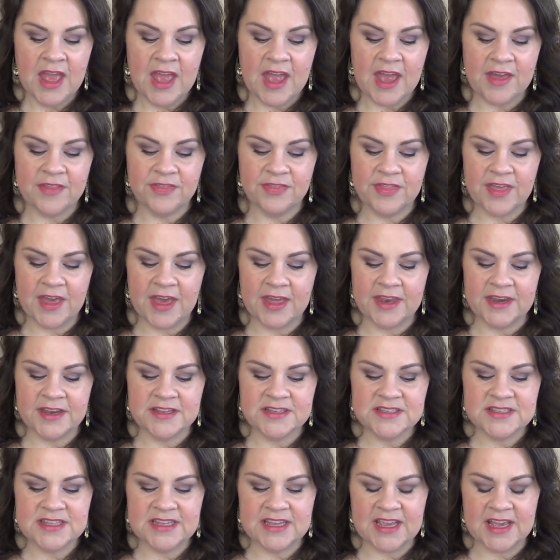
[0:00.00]
And that
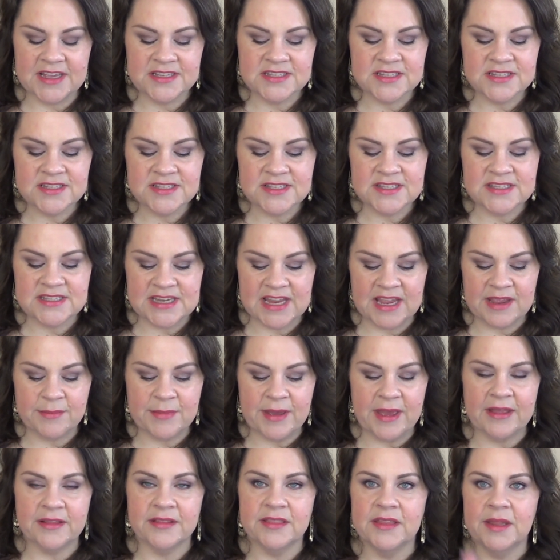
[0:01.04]
is the Essence Stay
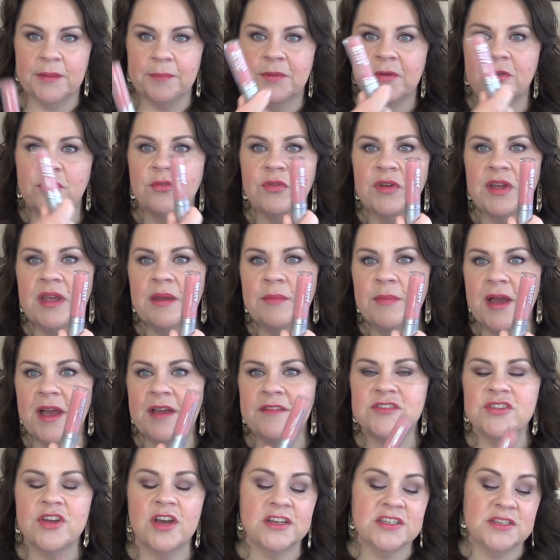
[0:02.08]
Matte Lip Cream.
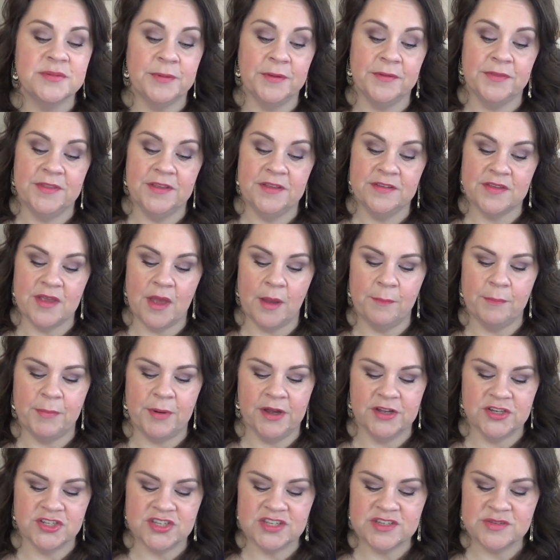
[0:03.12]
I've talked about these a
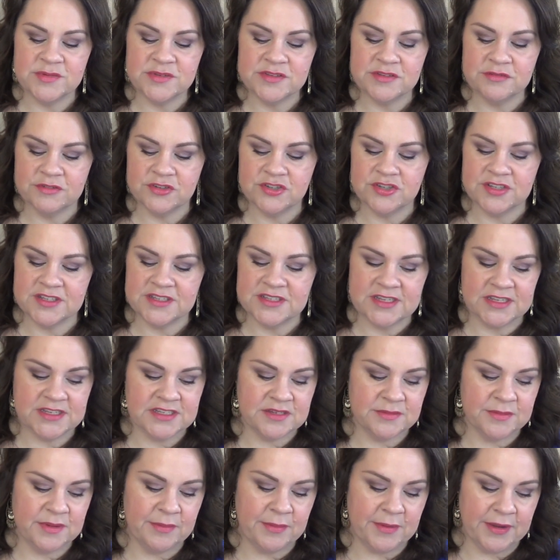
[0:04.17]
bunch. This was originally sent
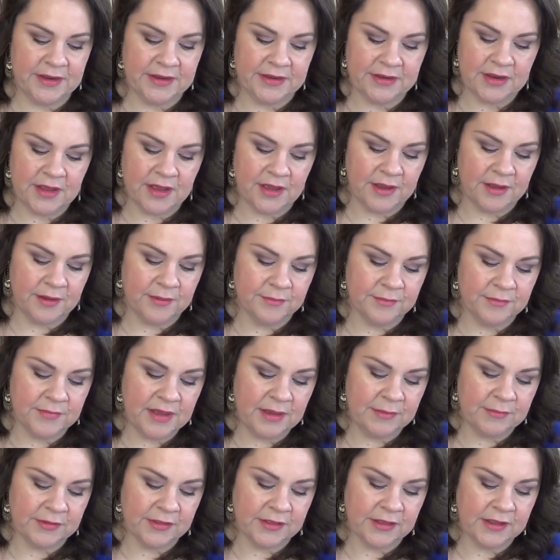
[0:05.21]
to me by um,
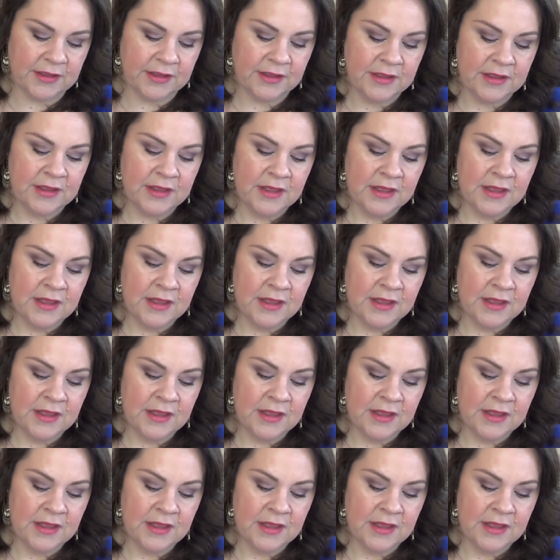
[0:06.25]
Emily.